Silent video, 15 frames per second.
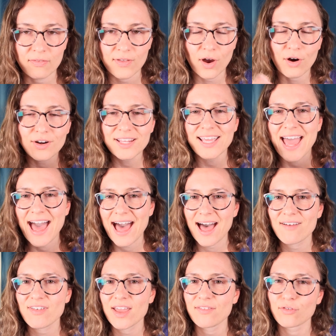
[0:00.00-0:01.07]
They already
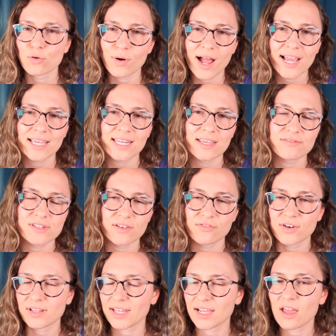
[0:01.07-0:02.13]
have a variety of
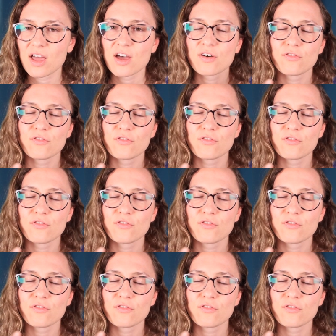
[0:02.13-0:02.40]
different like